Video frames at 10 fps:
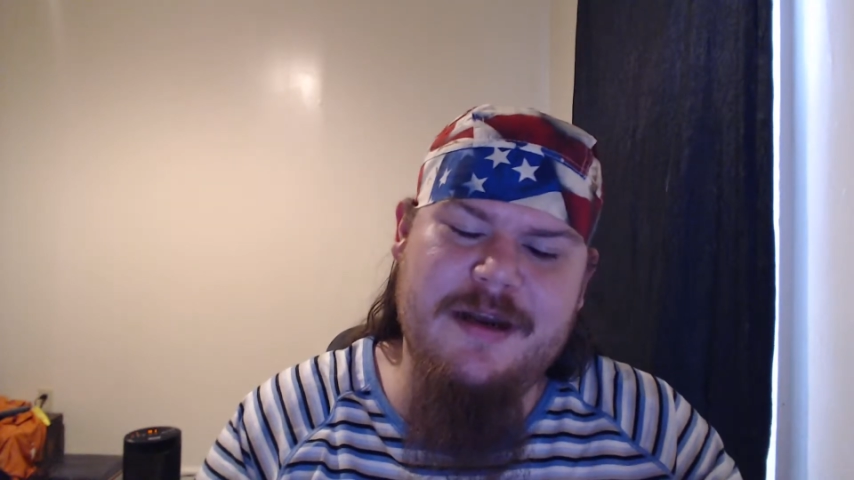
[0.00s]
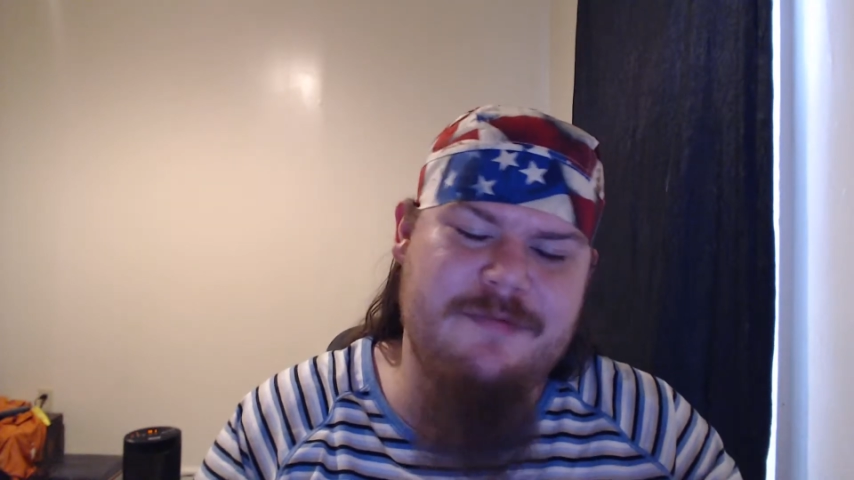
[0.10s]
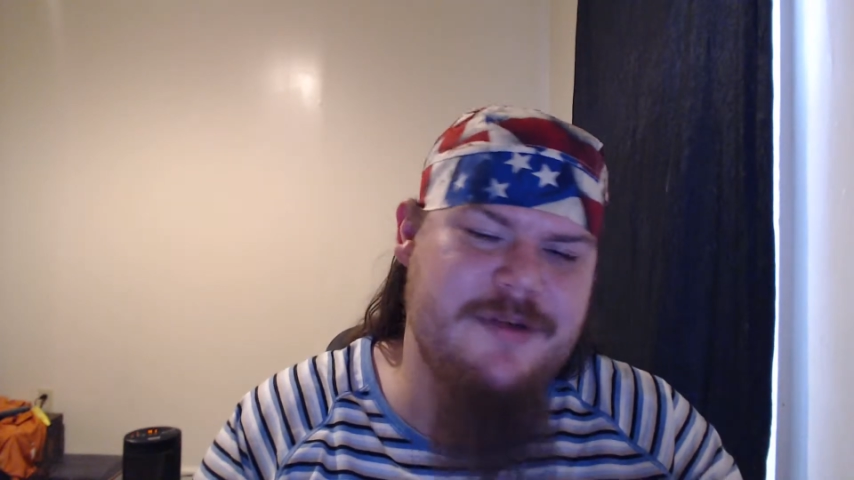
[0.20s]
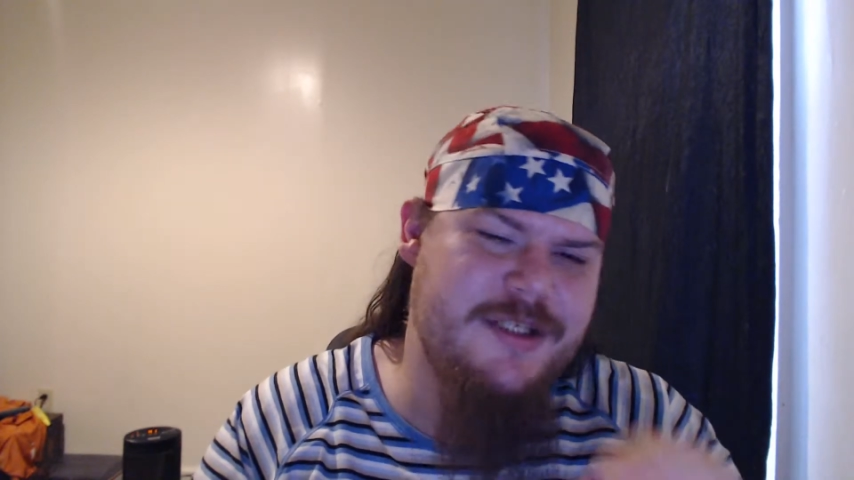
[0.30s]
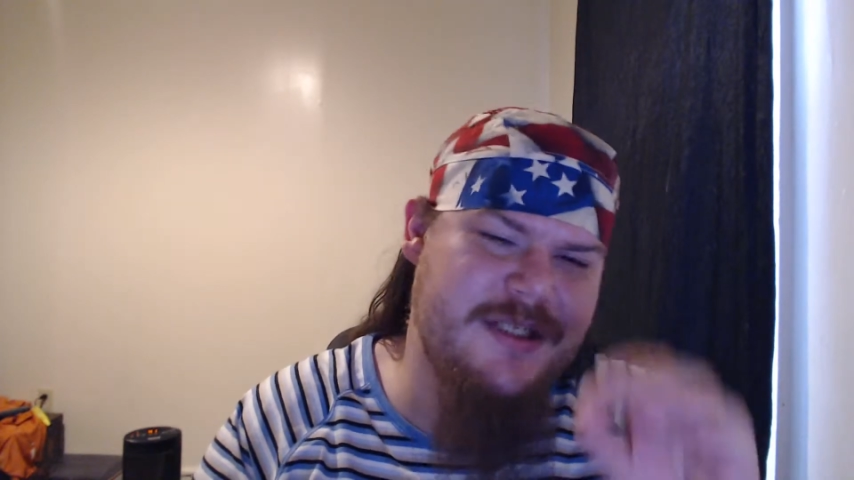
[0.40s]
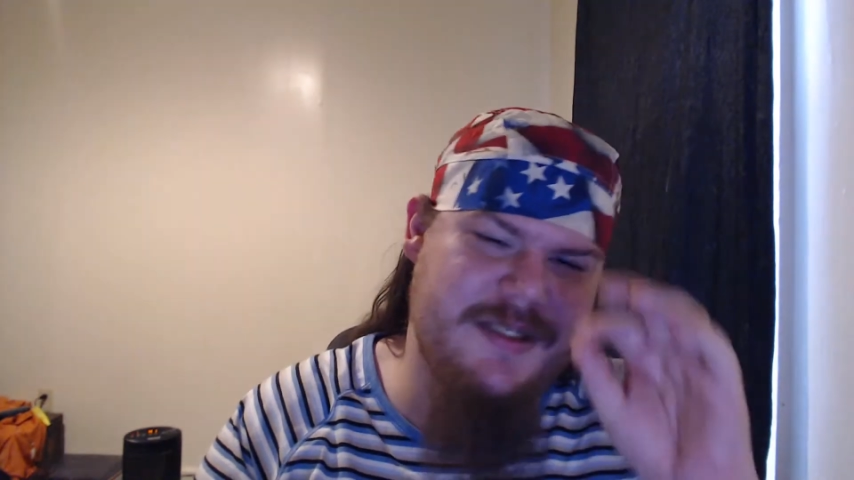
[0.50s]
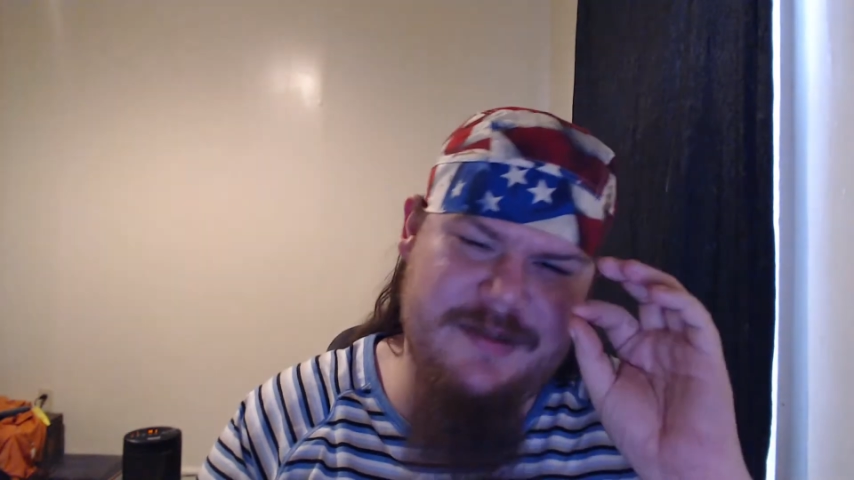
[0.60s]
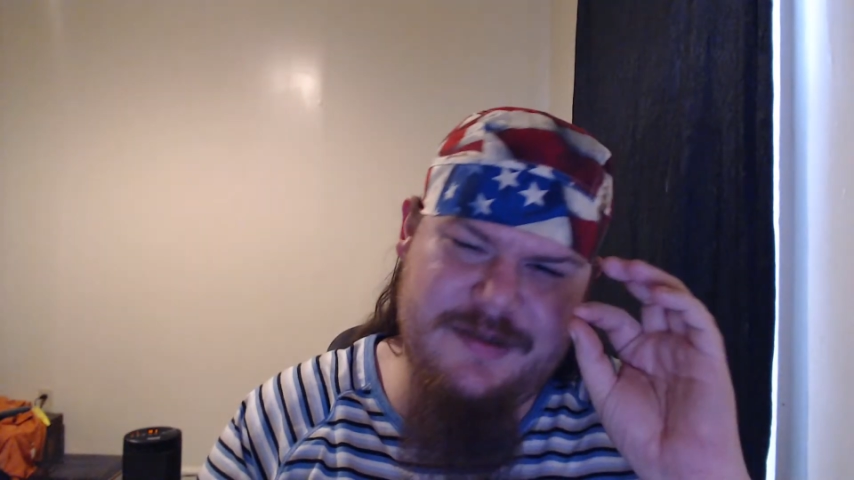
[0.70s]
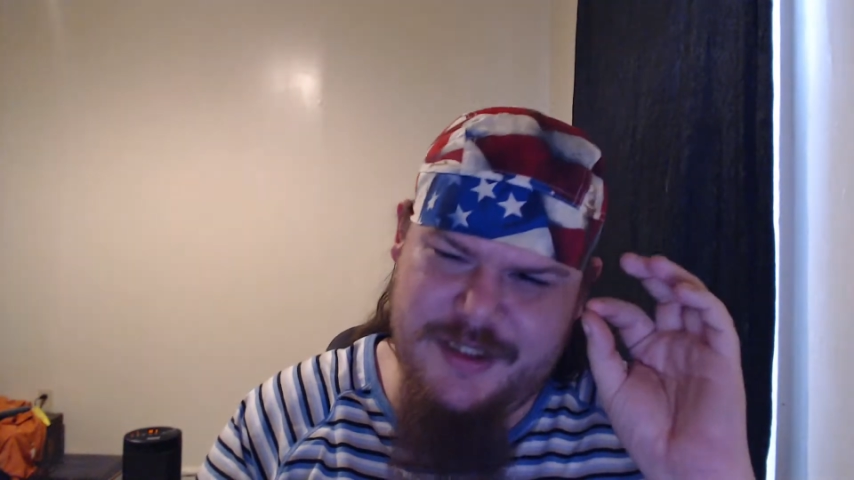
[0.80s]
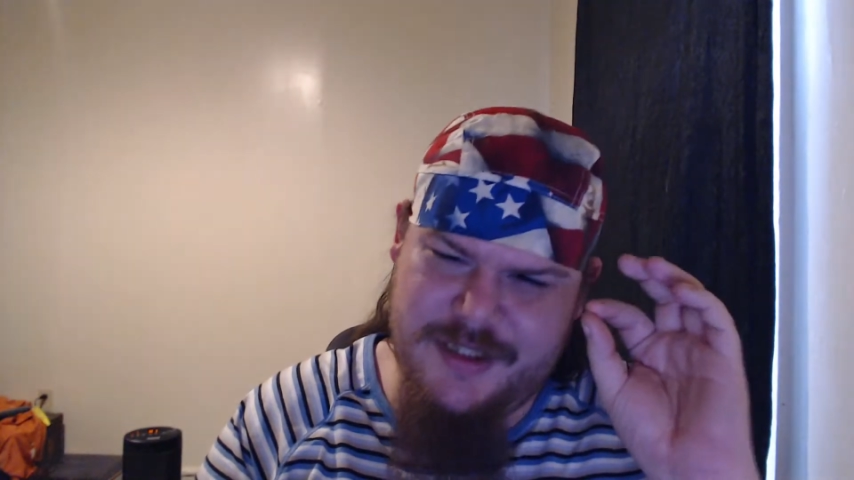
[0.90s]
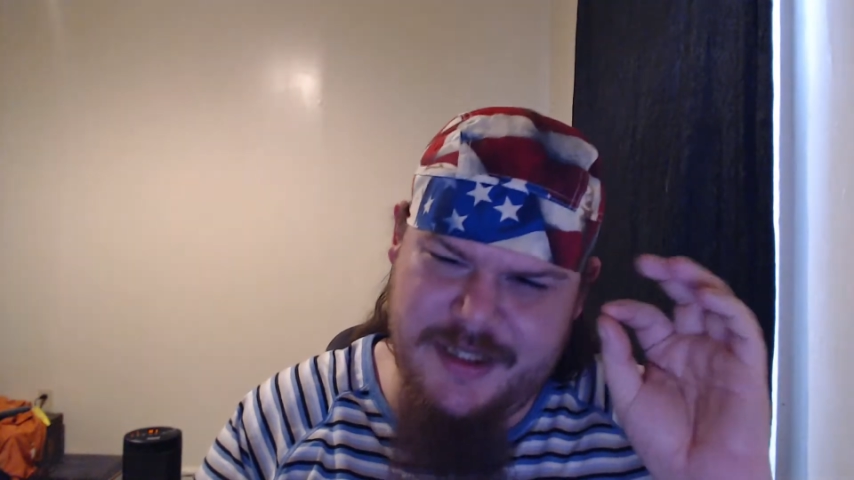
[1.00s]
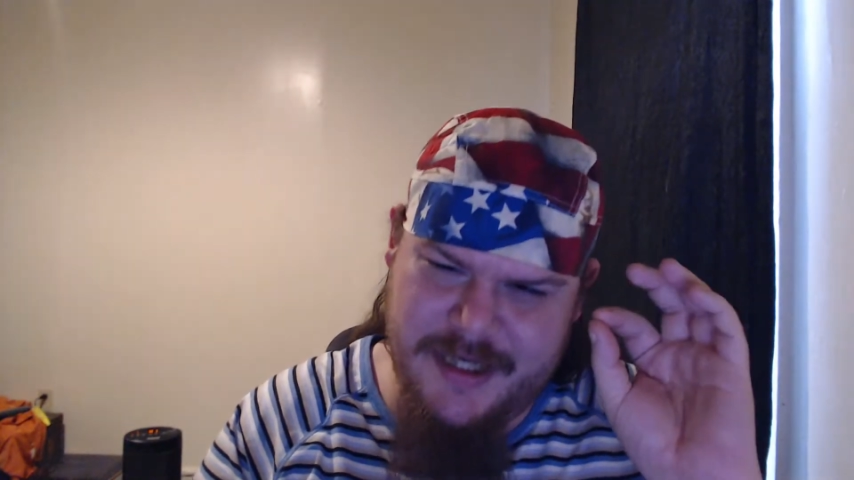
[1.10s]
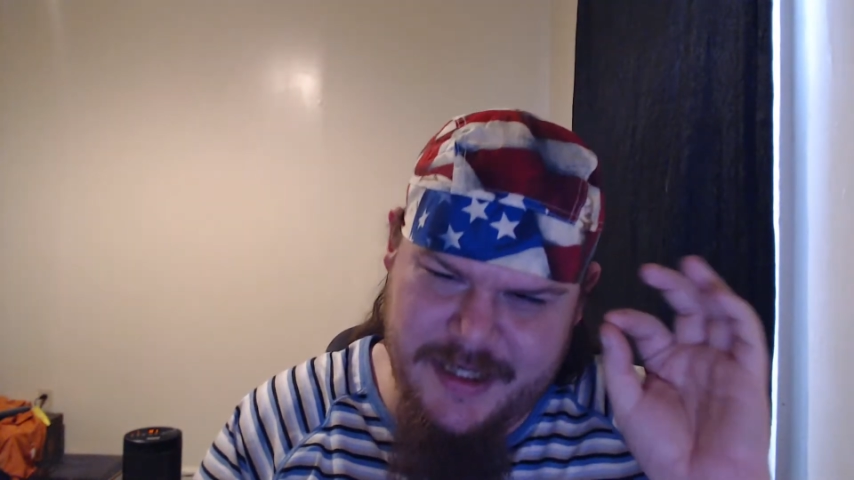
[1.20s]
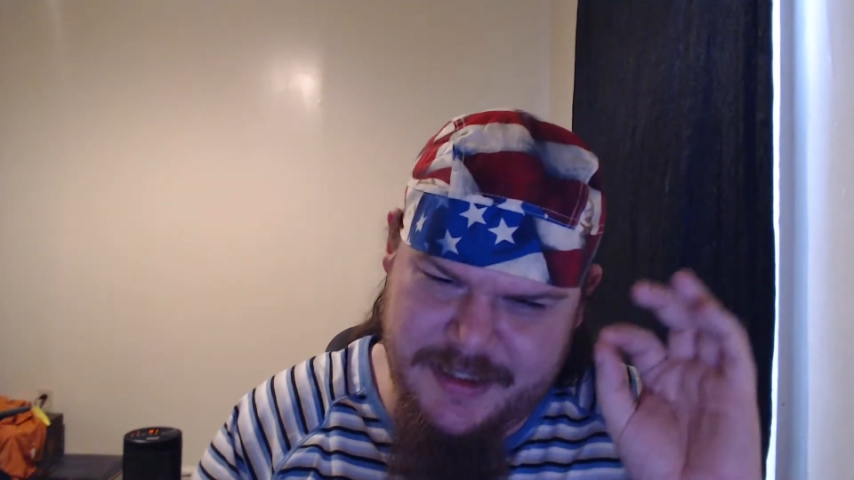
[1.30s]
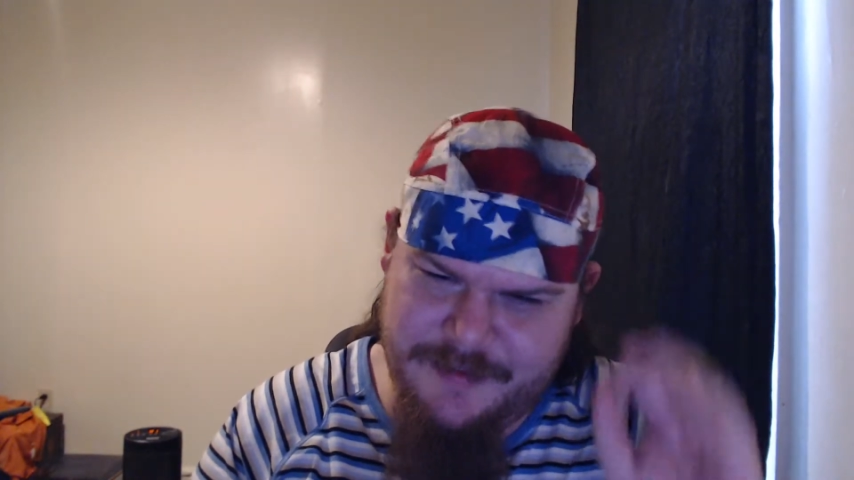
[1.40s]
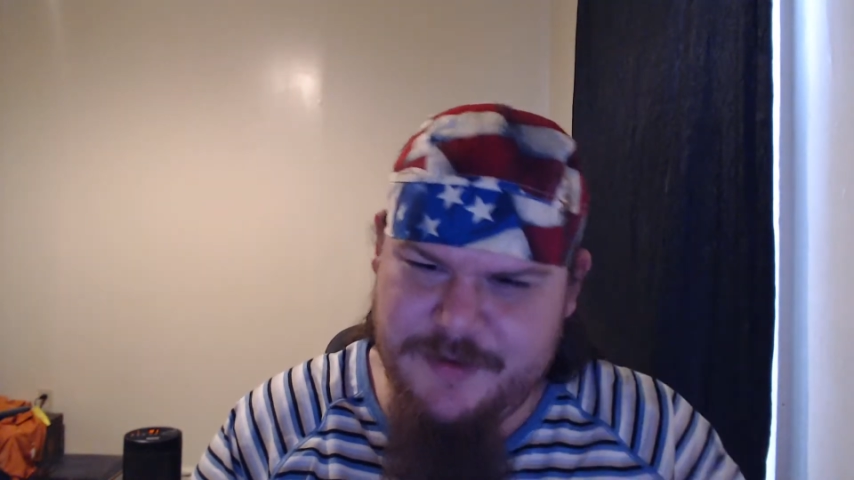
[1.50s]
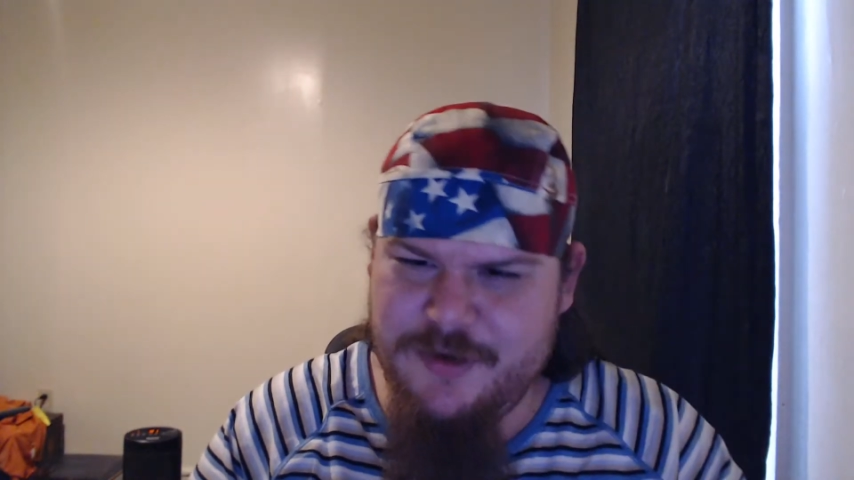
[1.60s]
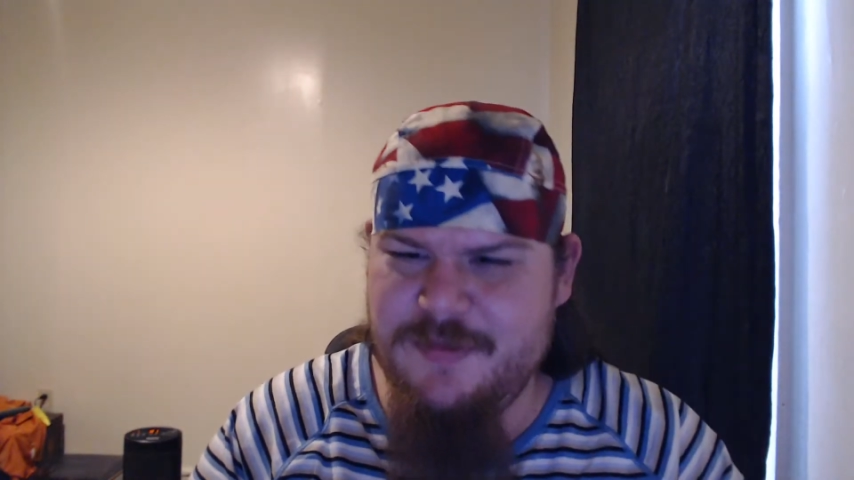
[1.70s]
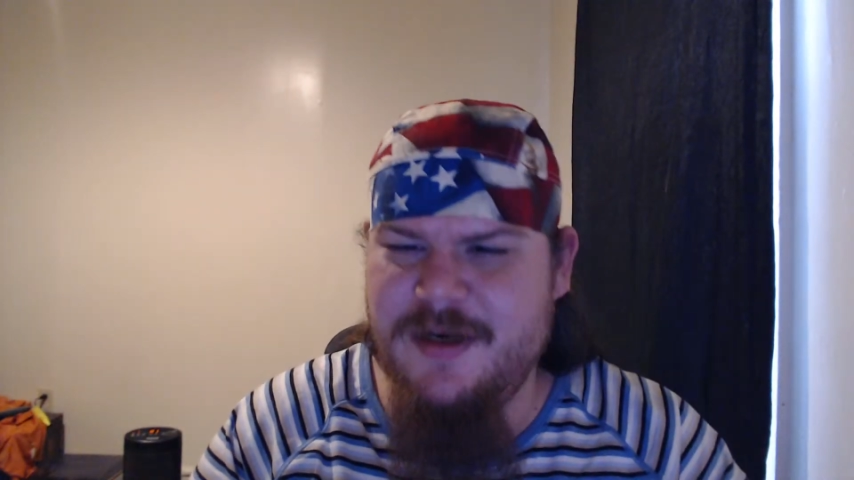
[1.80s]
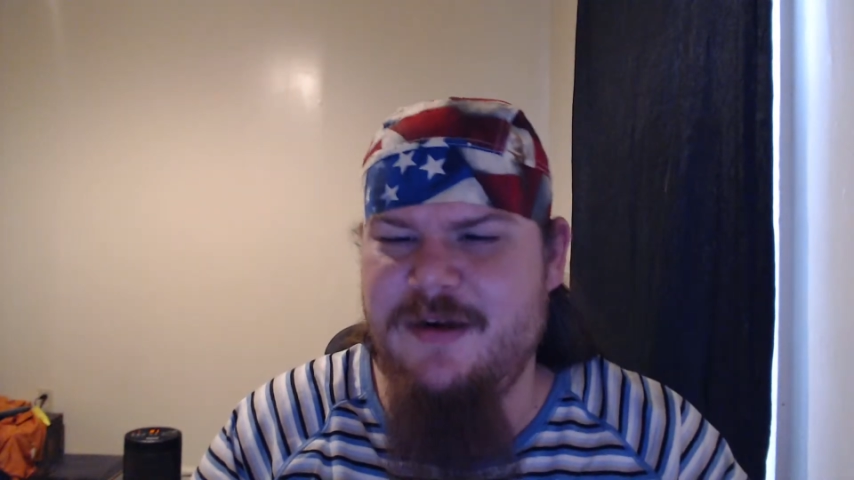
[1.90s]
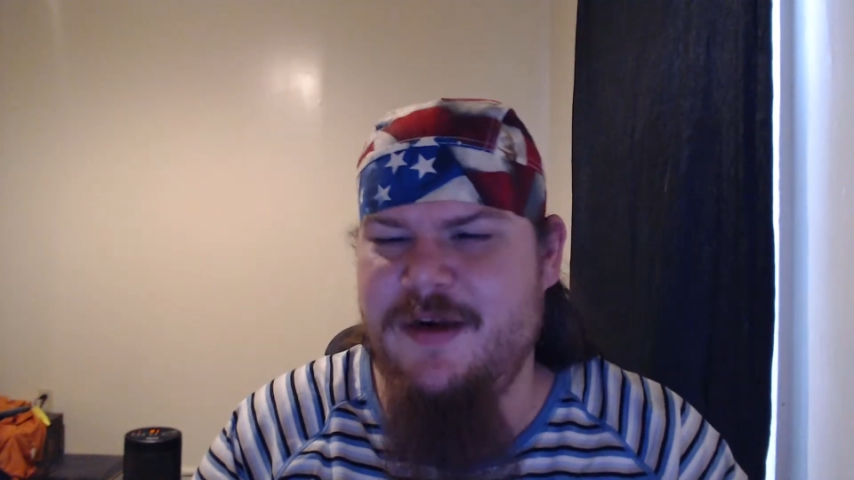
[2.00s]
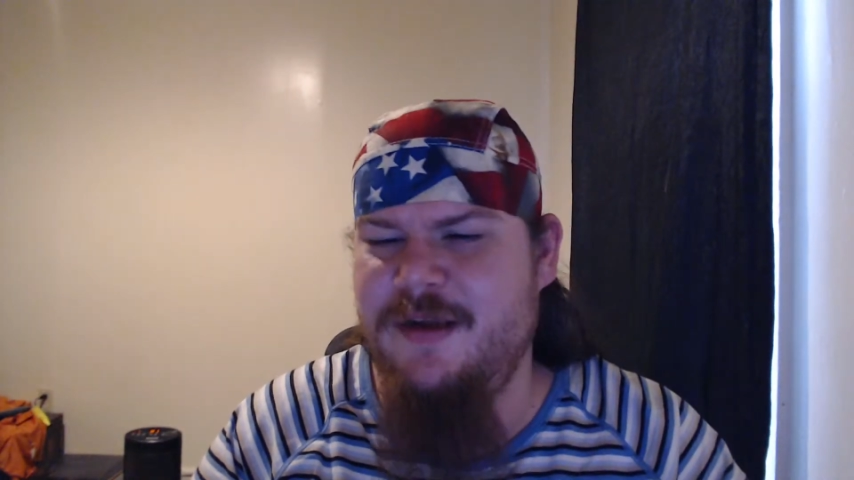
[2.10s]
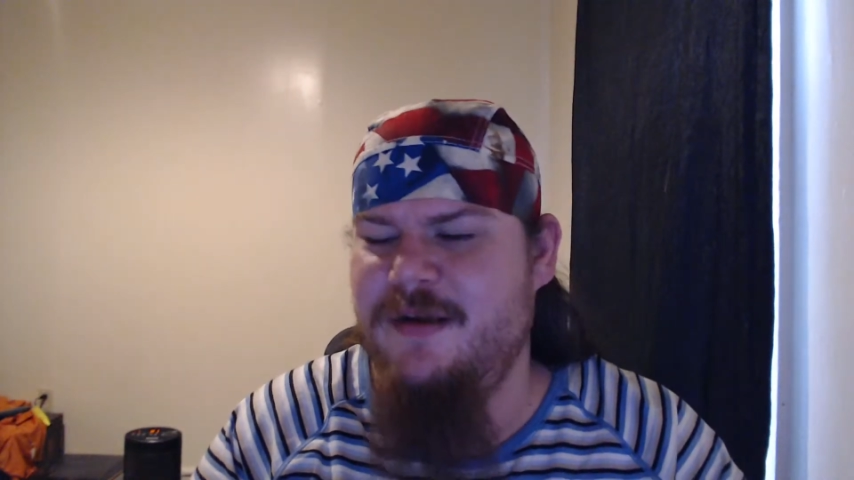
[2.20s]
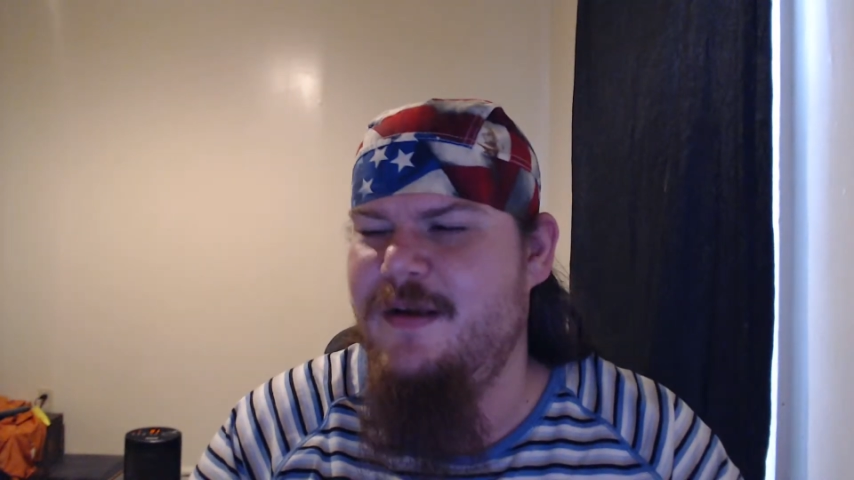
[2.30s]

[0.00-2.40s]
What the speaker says: which is just a hint of blueberry,